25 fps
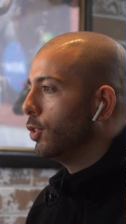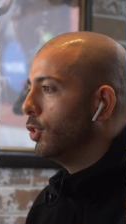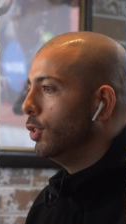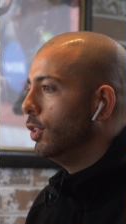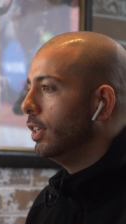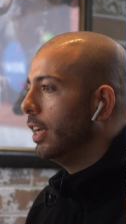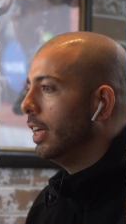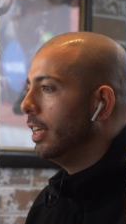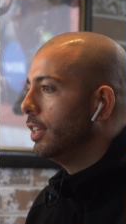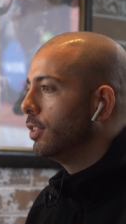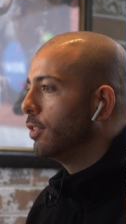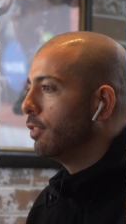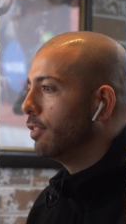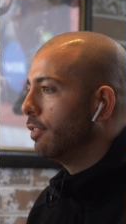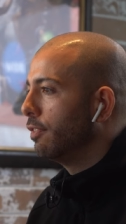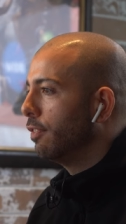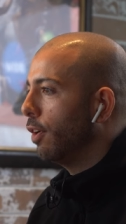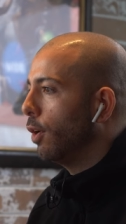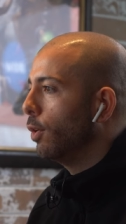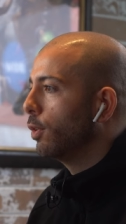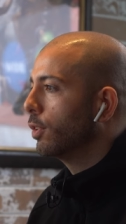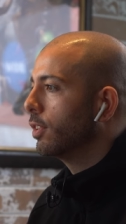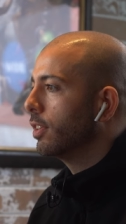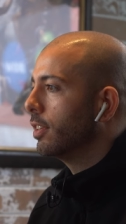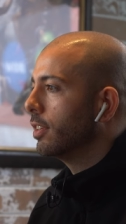You need to
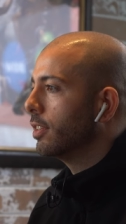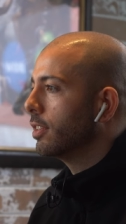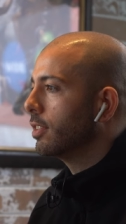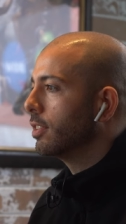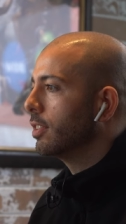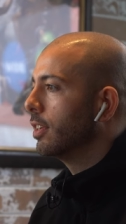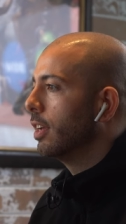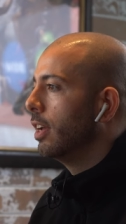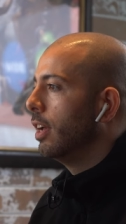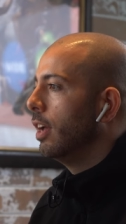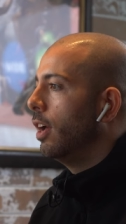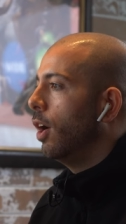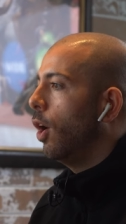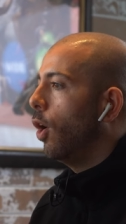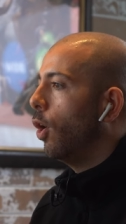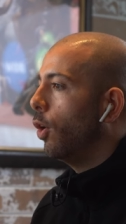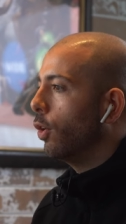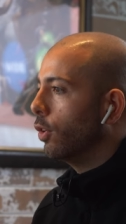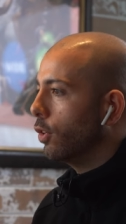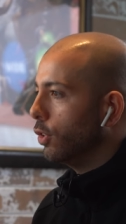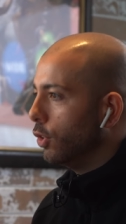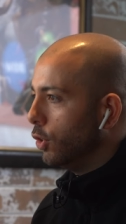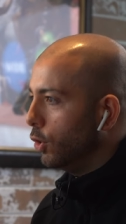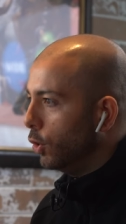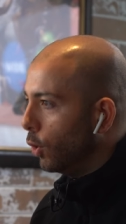focus
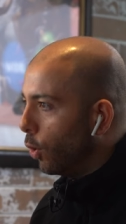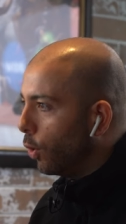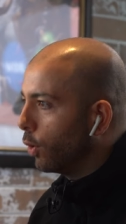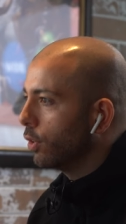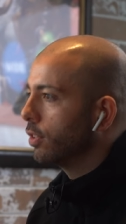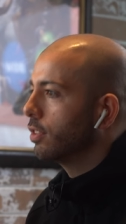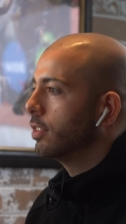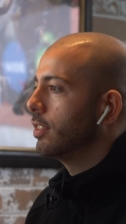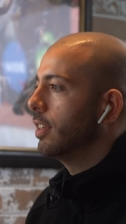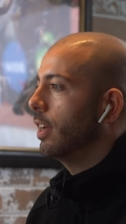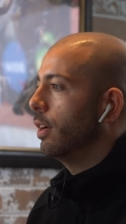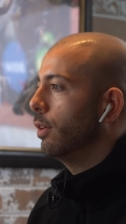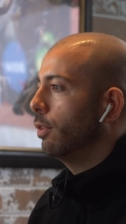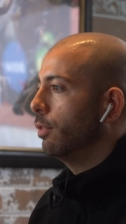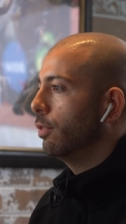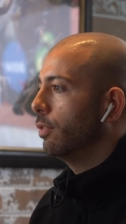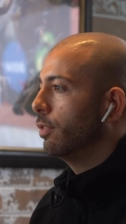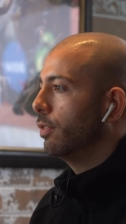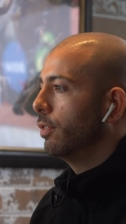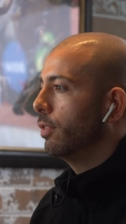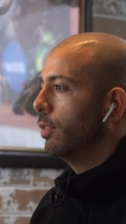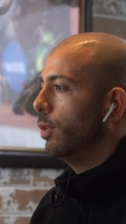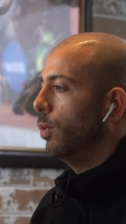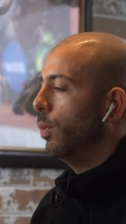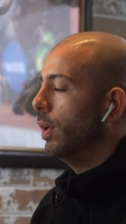on
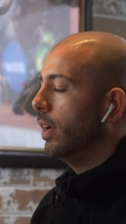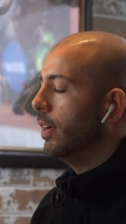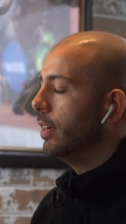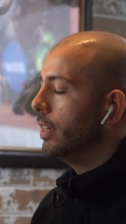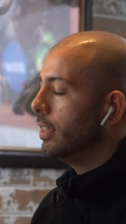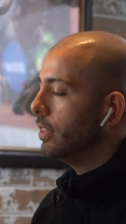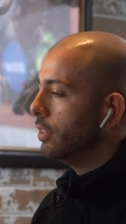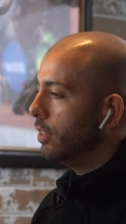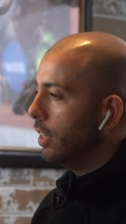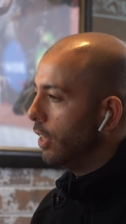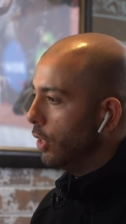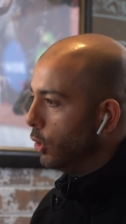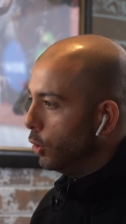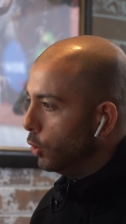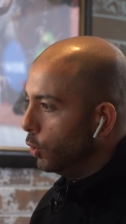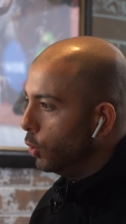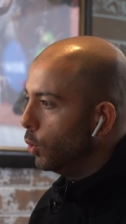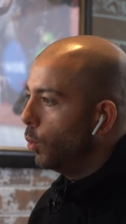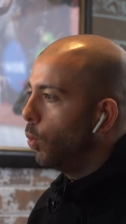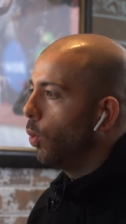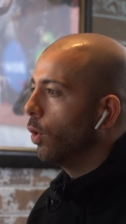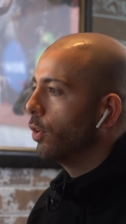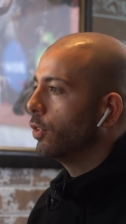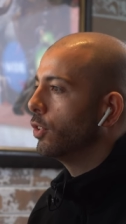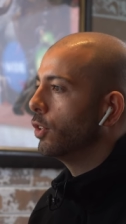yourself, where it is that you
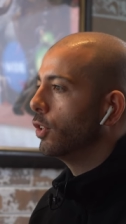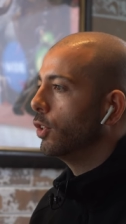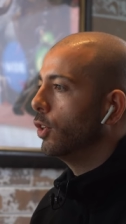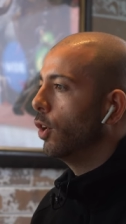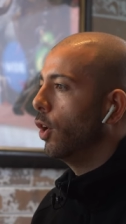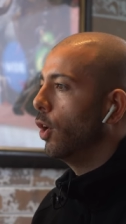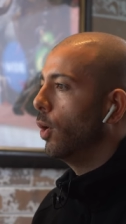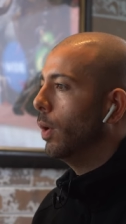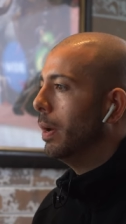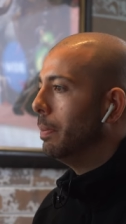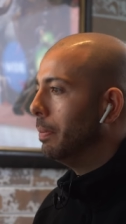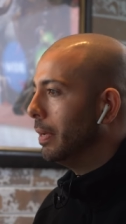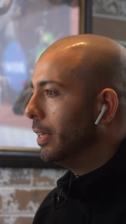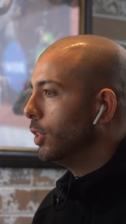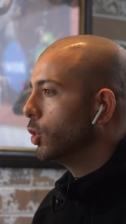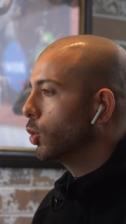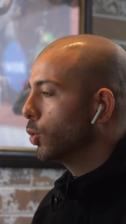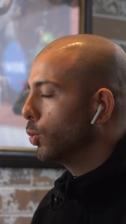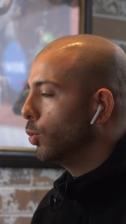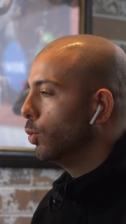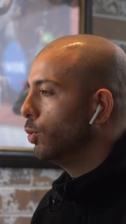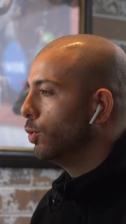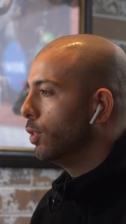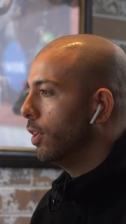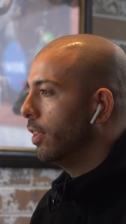want to go, and be
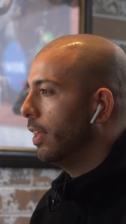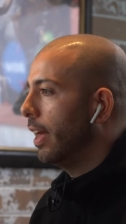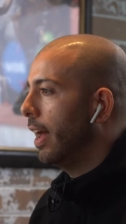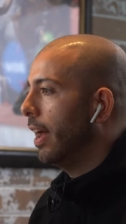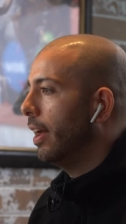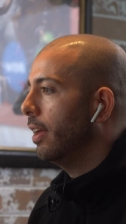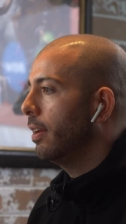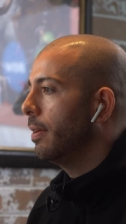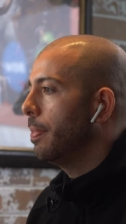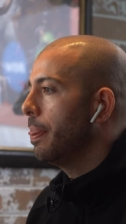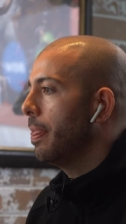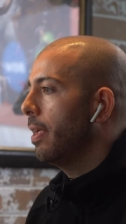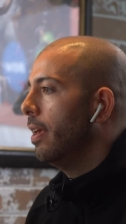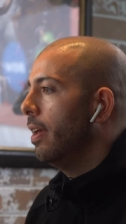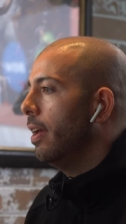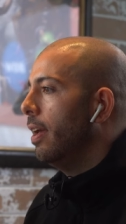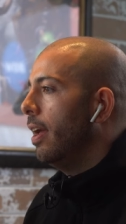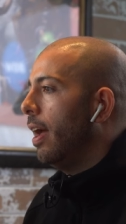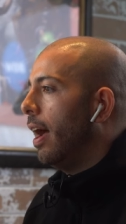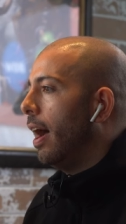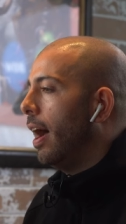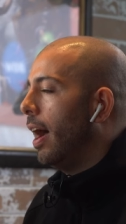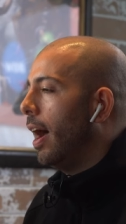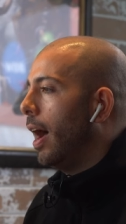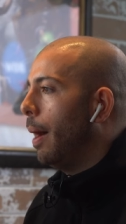true to that.
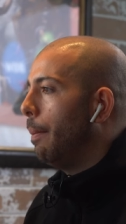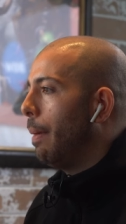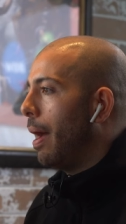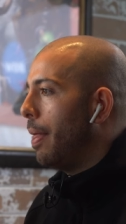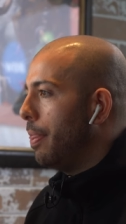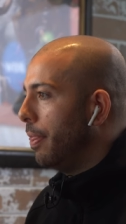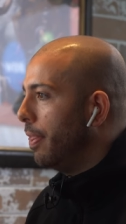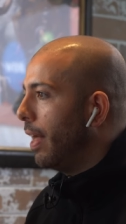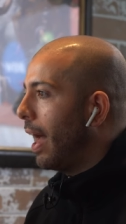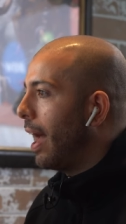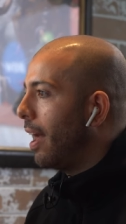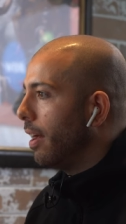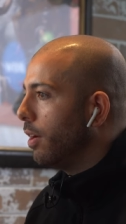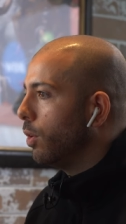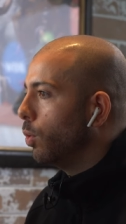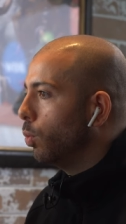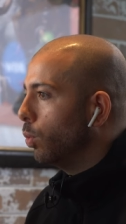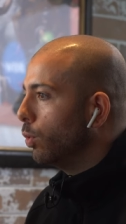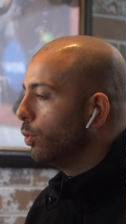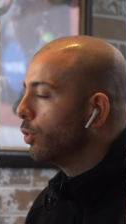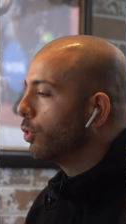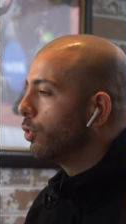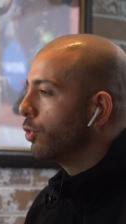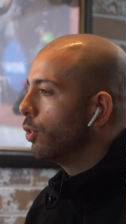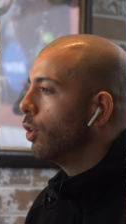Um, and that
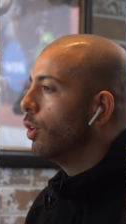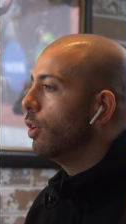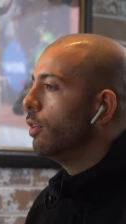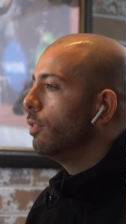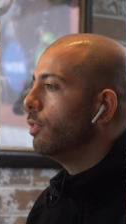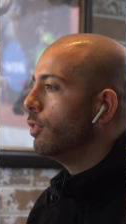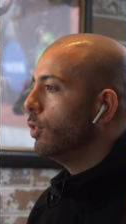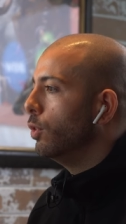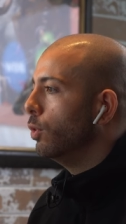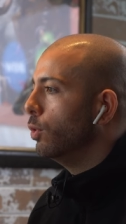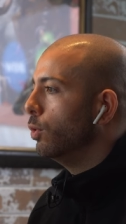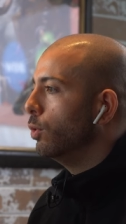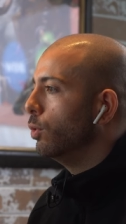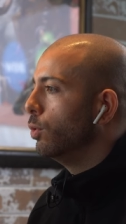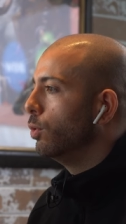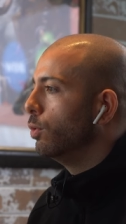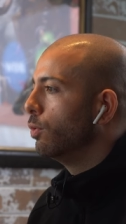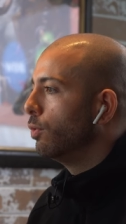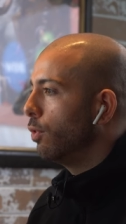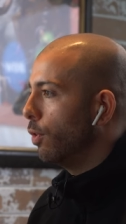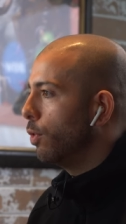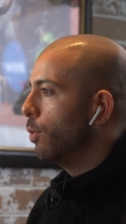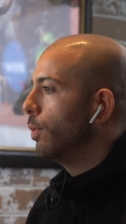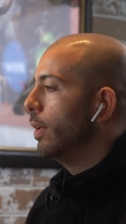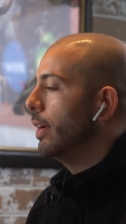will serve you
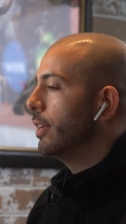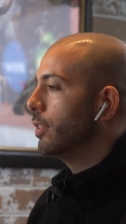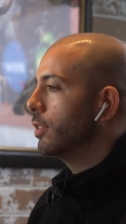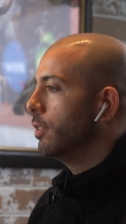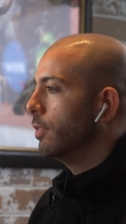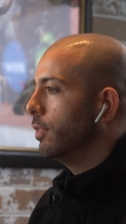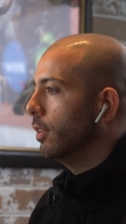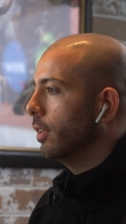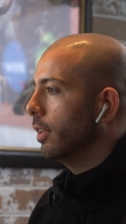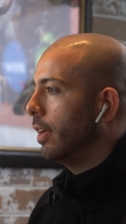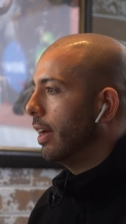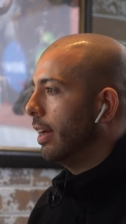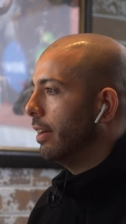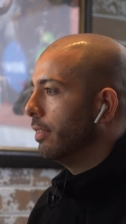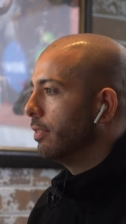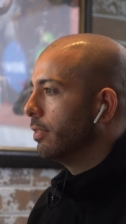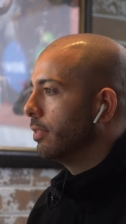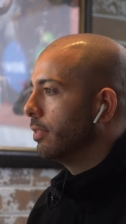for the rest of your life.